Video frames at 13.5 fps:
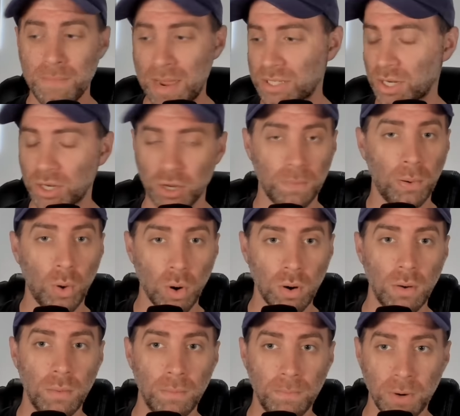based on your
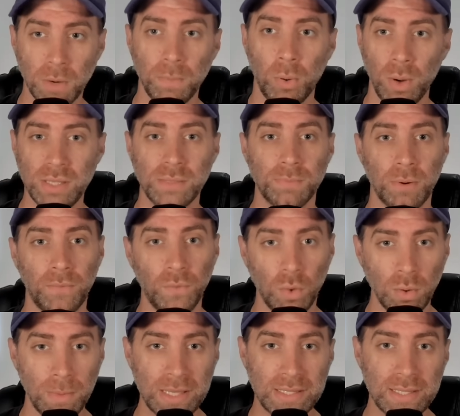poor per point
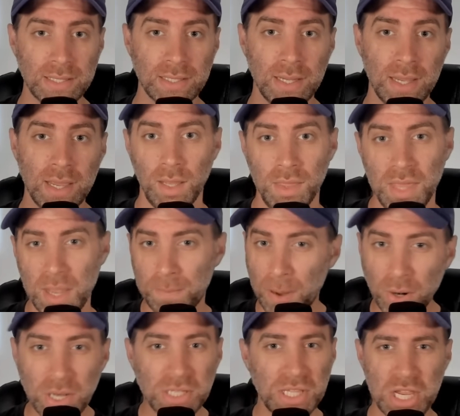performance, the
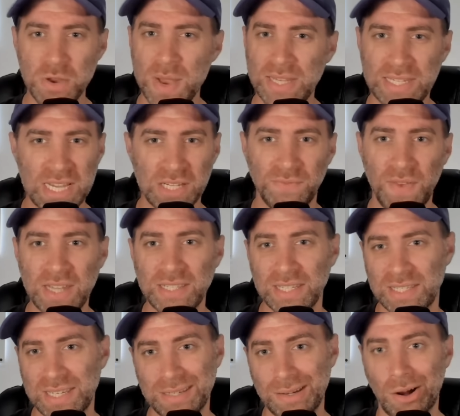opponents that USC has faced this
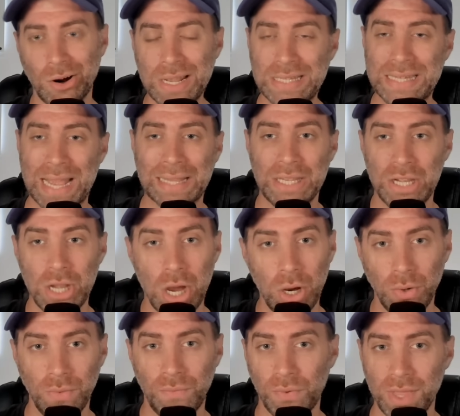season aren't exactly
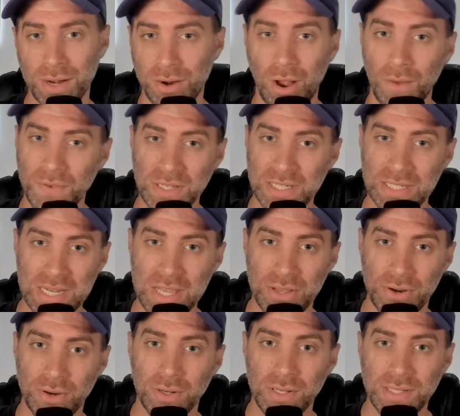known for their offenses either.